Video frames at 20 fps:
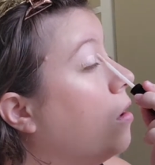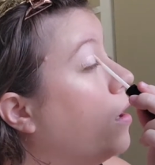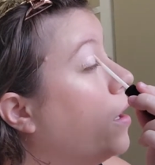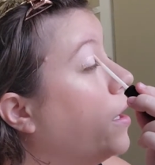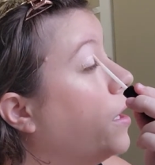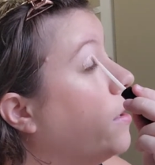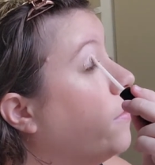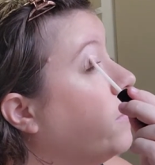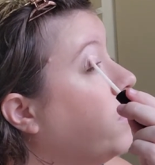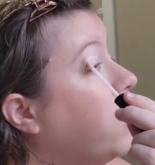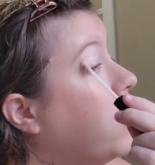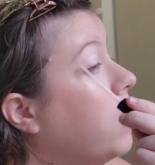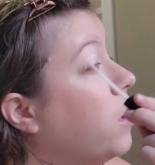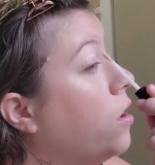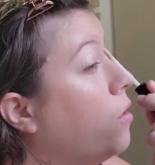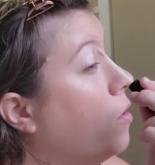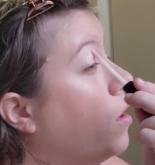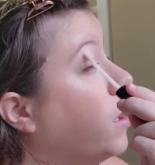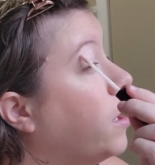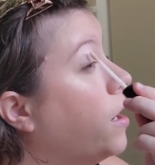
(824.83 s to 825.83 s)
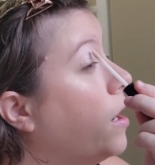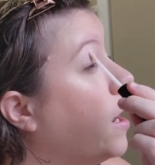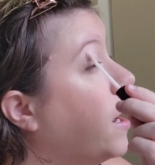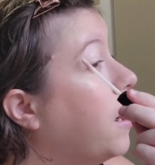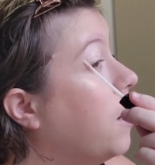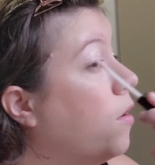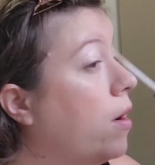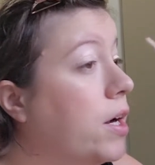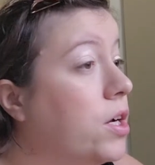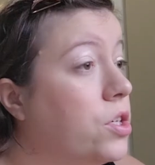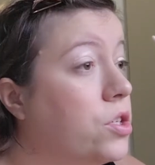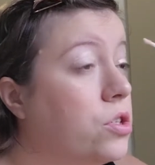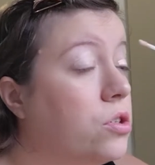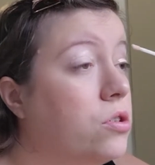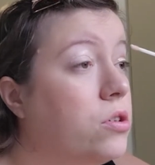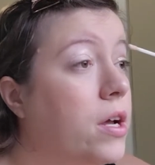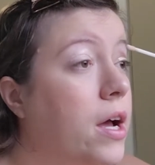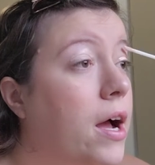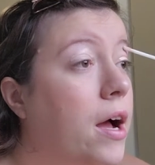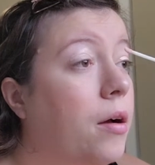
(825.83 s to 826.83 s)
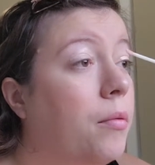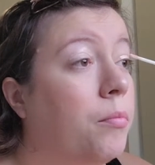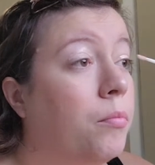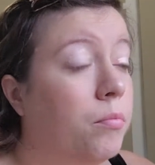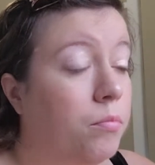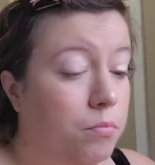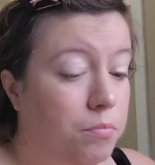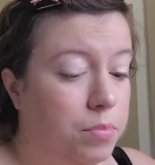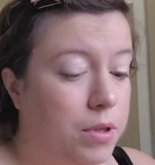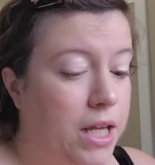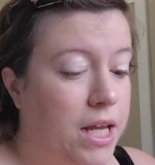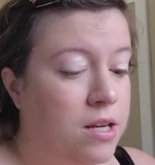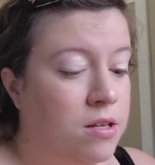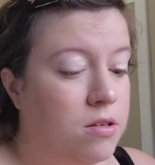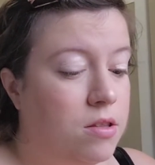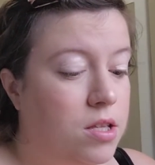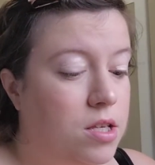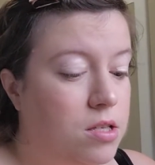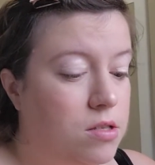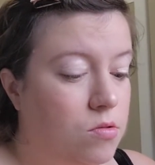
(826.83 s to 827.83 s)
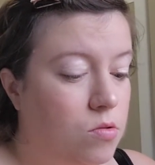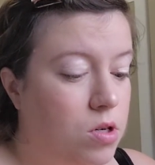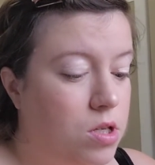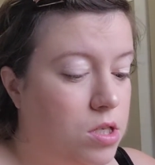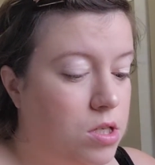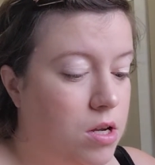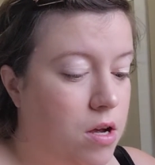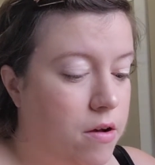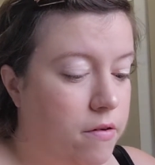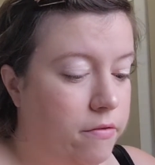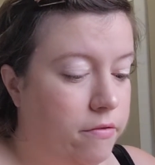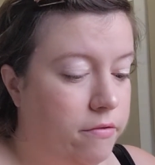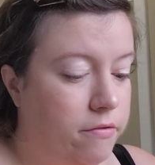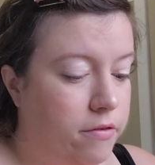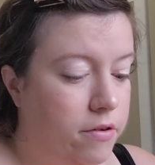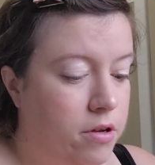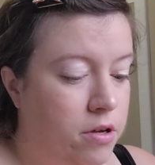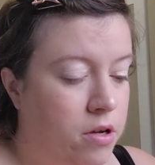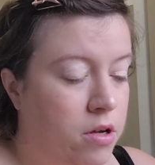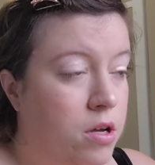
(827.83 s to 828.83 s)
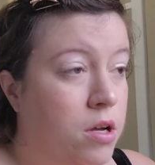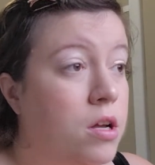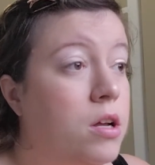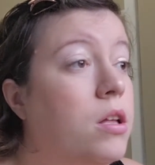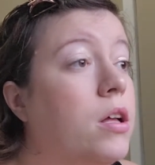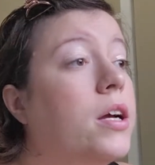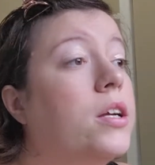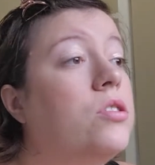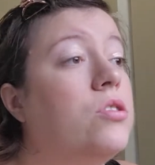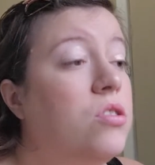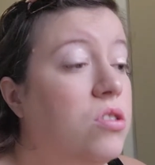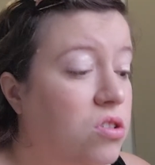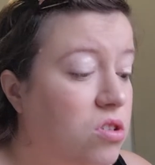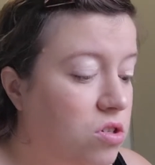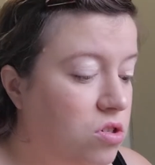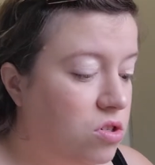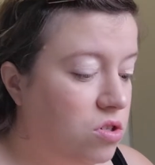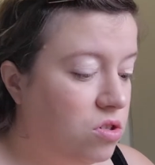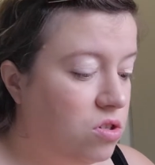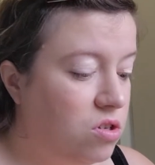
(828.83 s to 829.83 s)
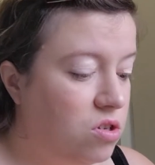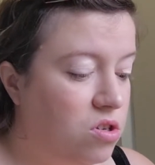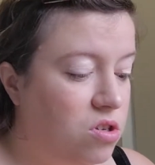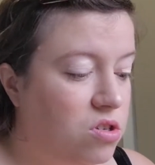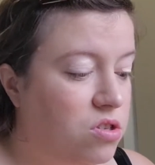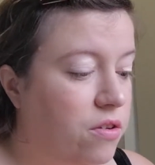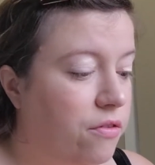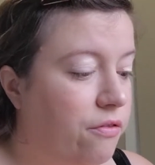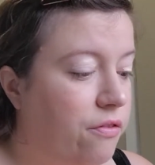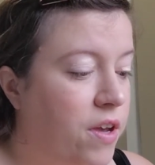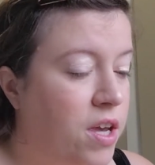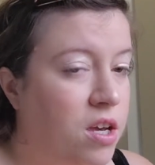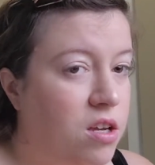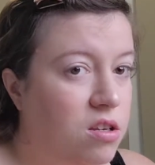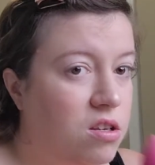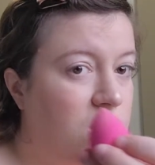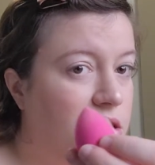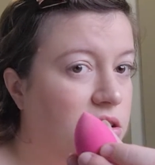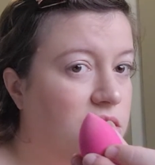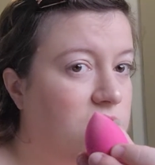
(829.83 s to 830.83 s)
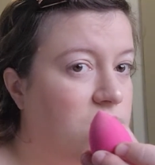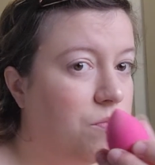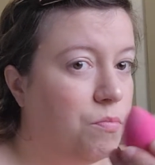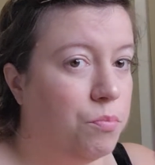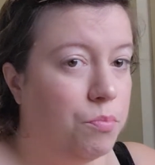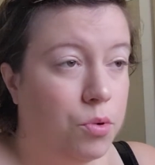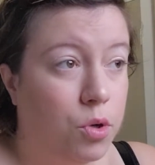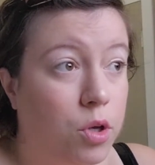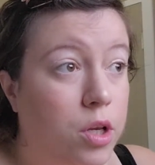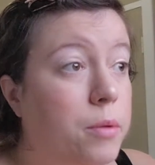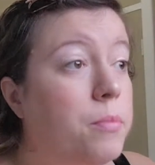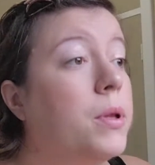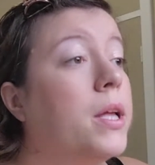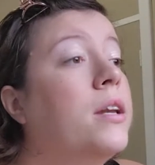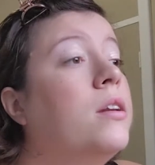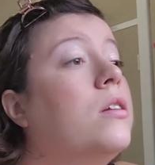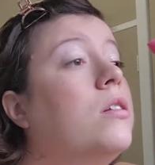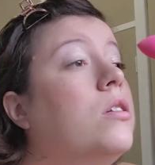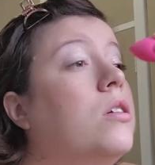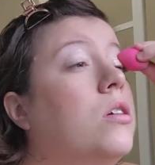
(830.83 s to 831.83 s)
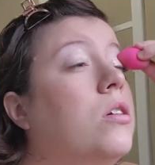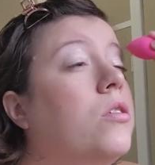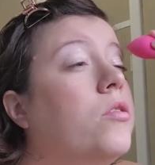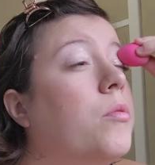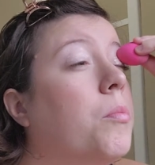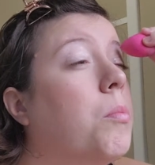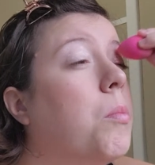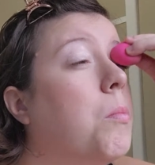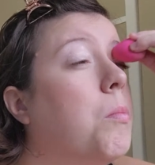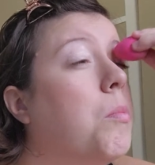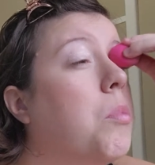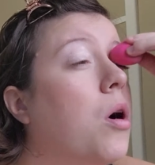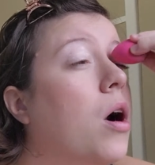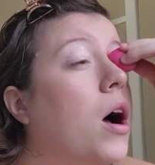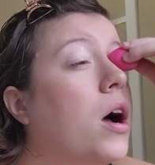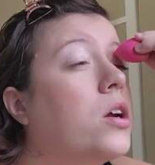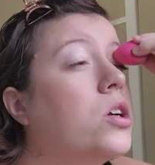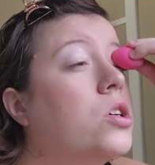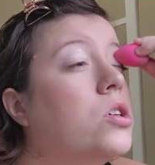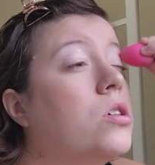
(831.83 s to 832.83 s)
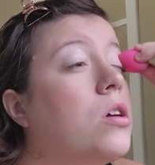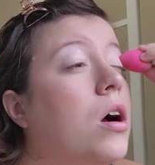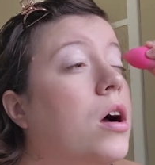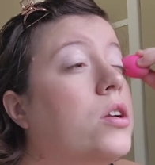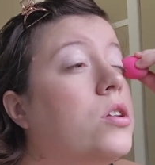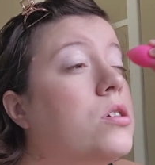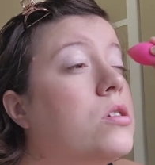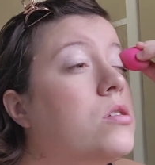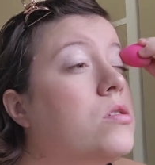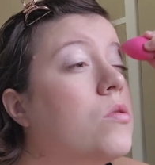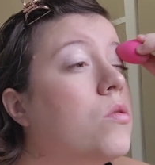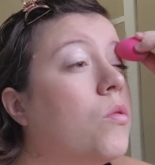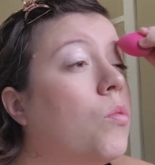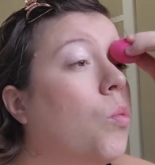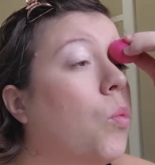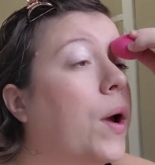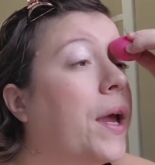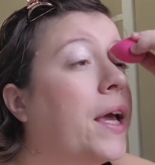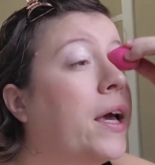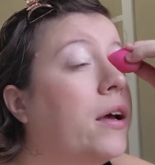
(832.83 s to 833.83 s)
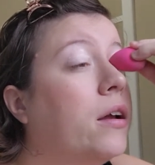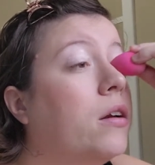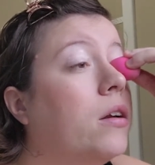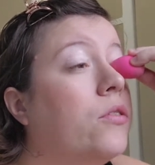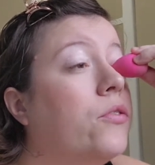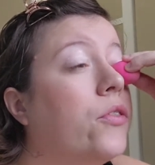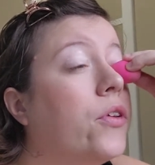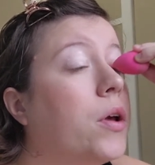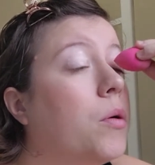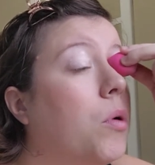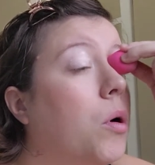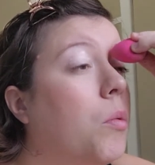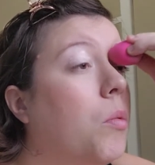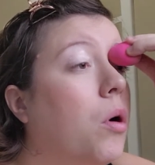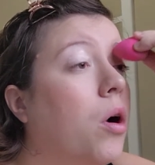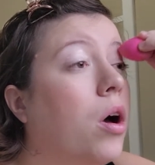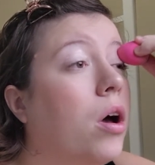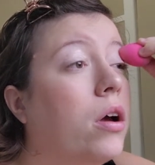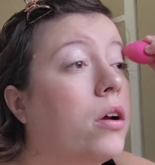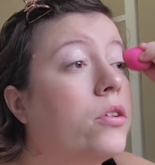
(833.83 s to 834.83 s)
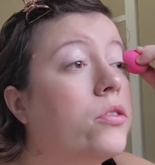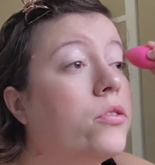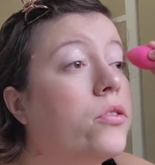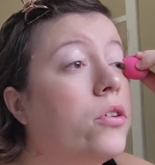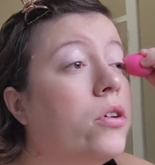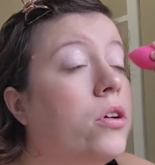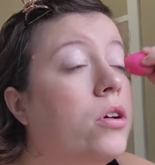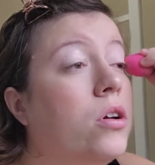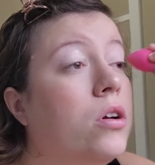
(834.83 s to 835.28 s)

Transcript: I never know how I should blend this sort of stuff. Like, do you use your finger? Do you use a beauty blender? Do you use a brush? I just sort of wing it and see what works.